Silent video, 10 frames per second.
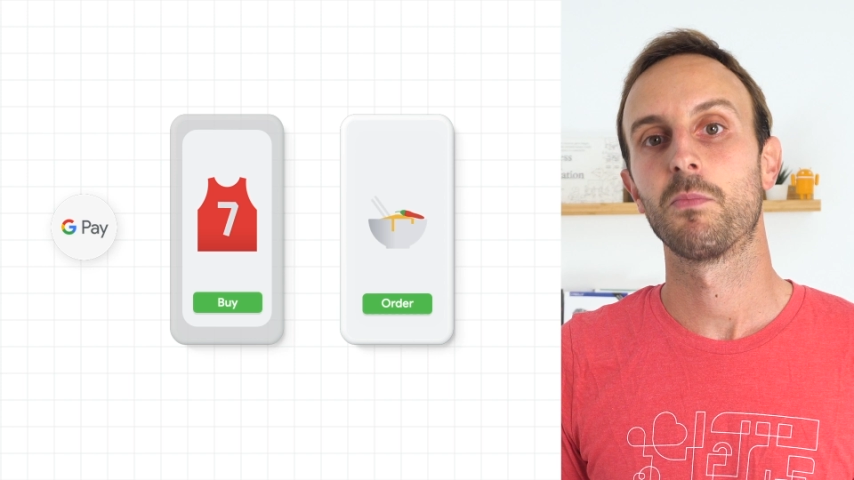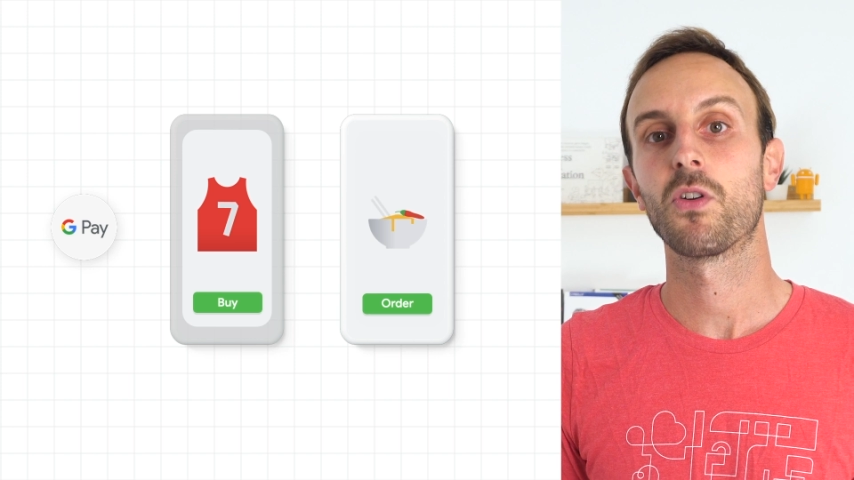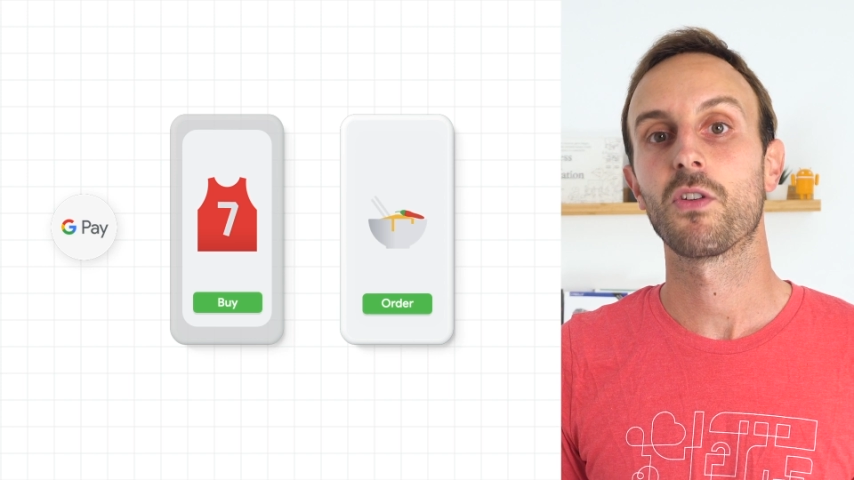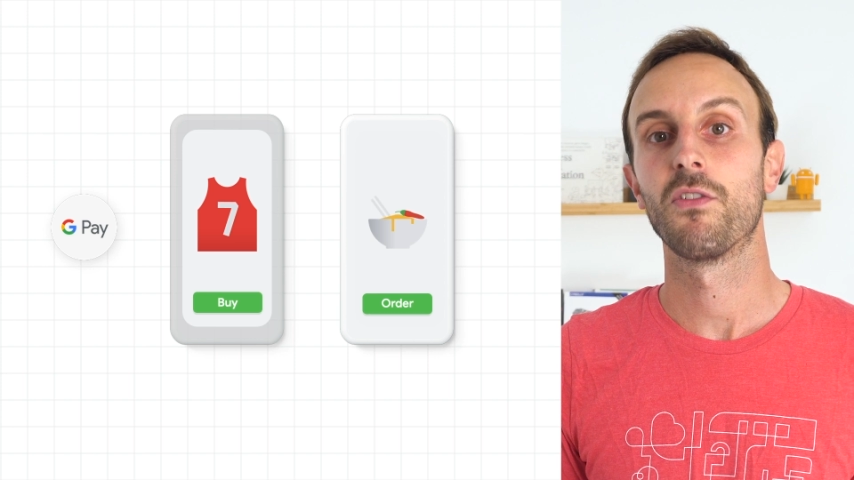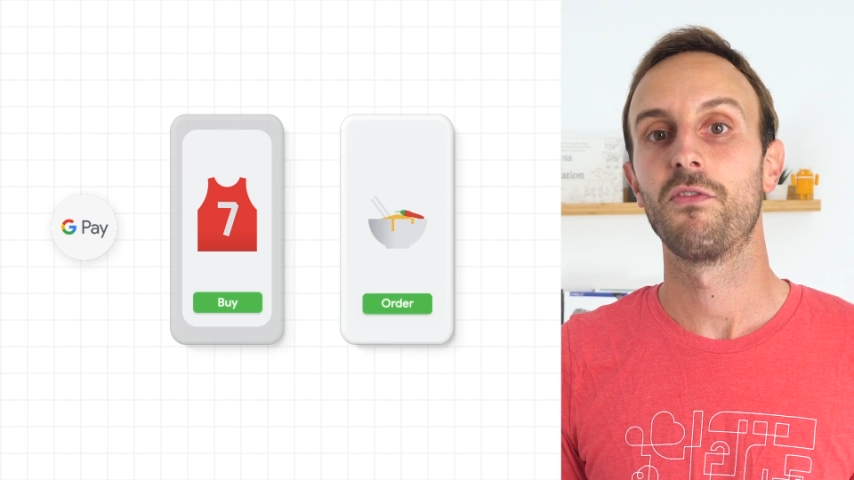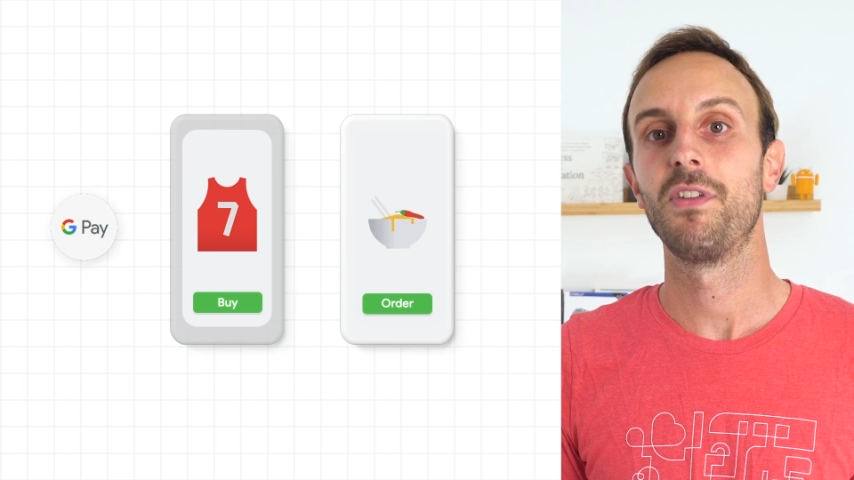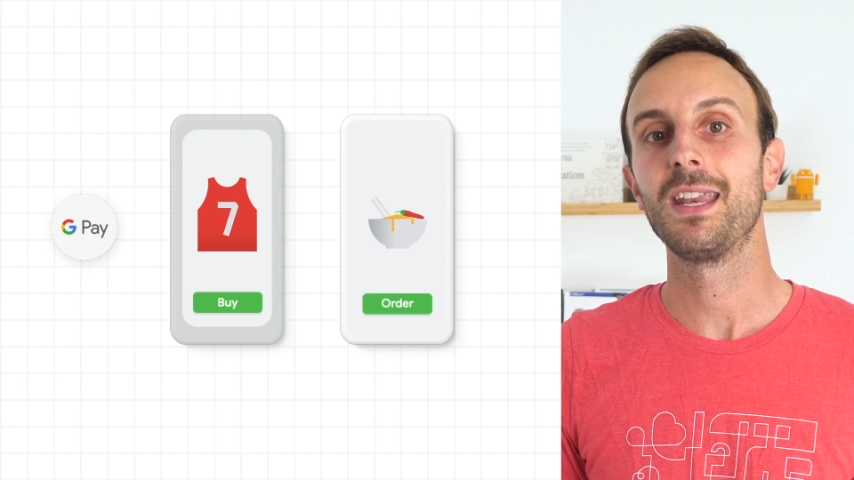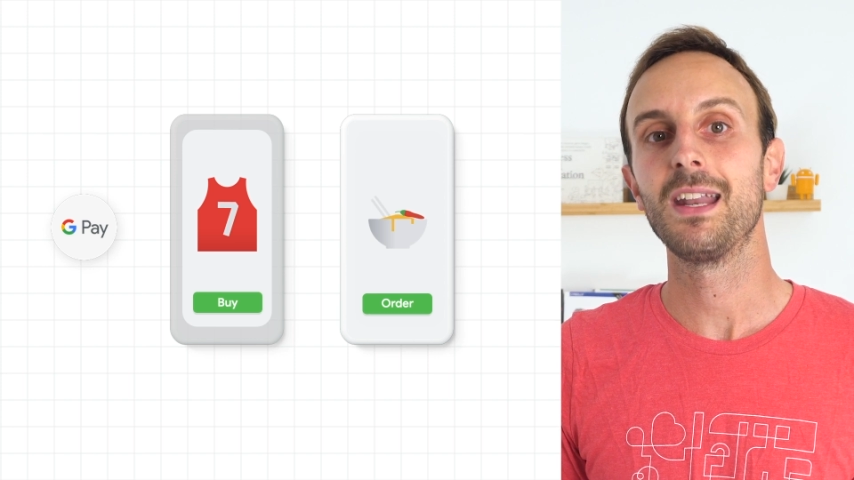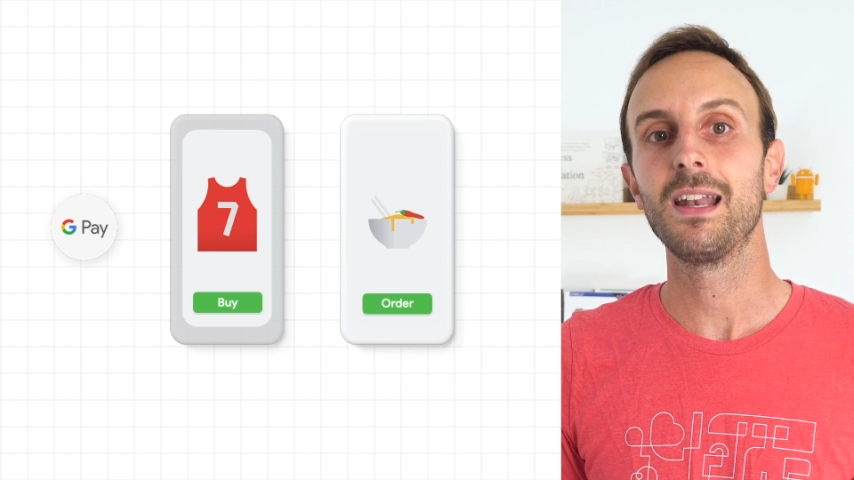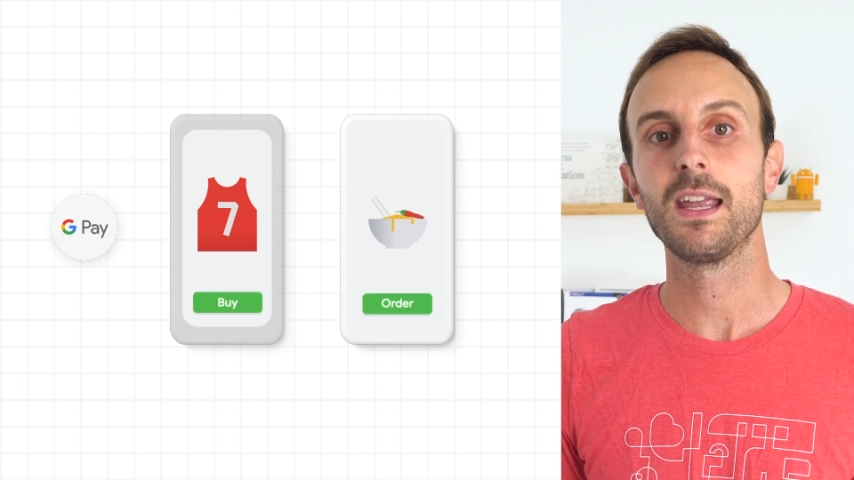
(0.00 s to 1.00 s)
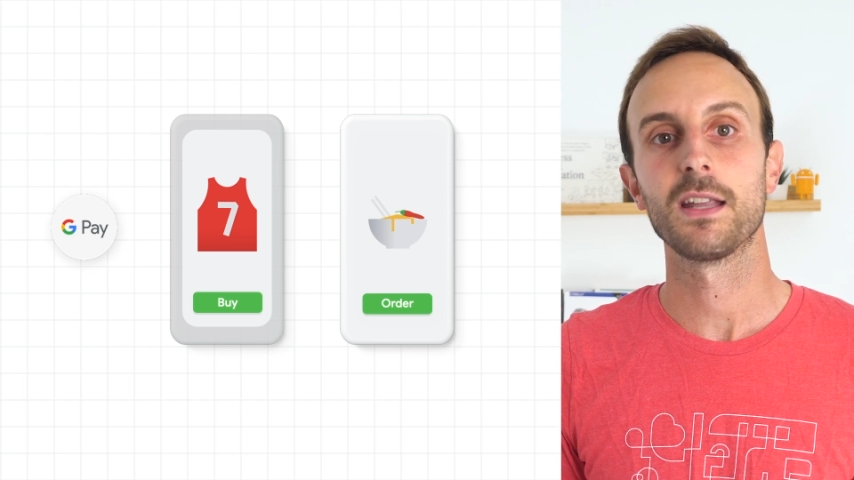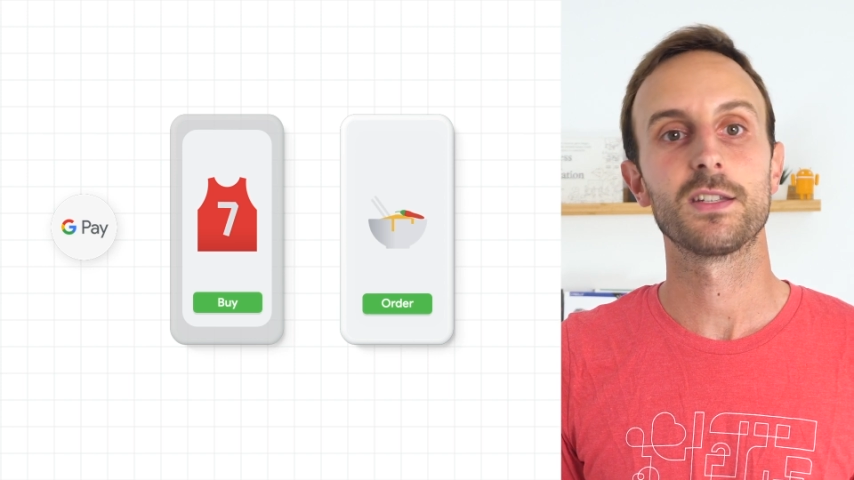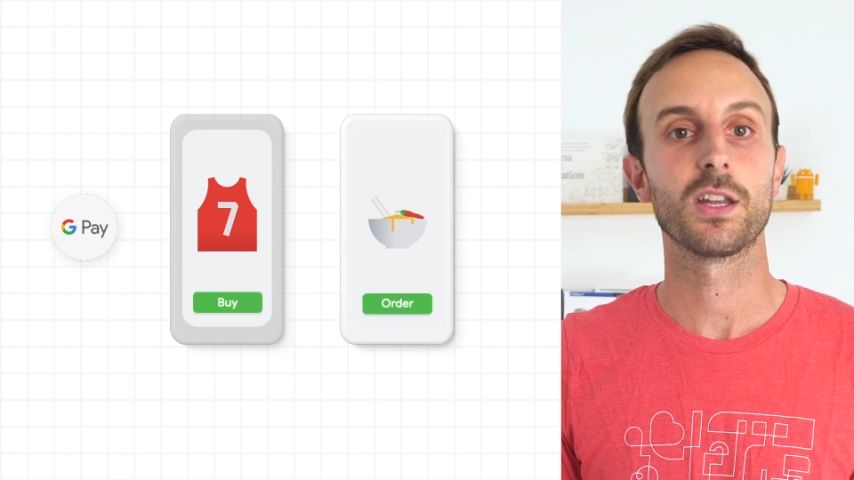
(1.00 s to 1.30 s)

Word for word: more conveniently and